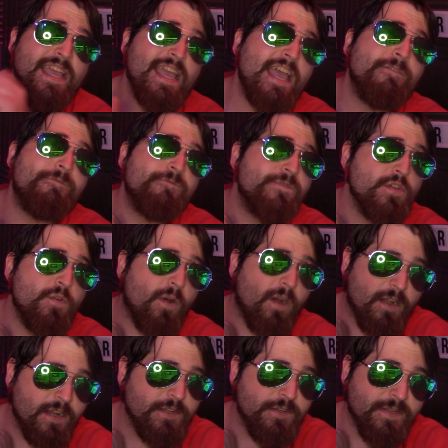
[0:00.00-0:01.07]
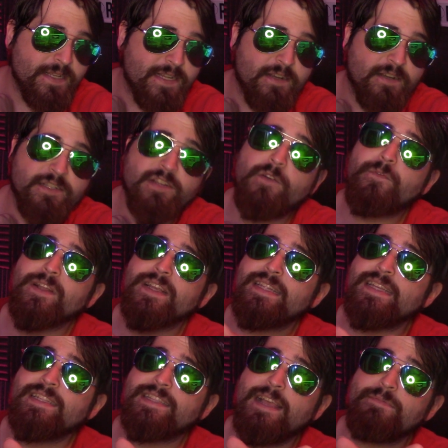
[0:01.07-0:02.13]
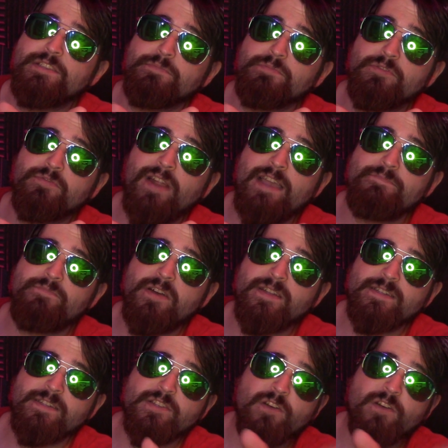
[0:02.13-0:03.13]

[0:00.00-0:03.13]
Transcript: if you are new here, don't forget to hit that subscribe button.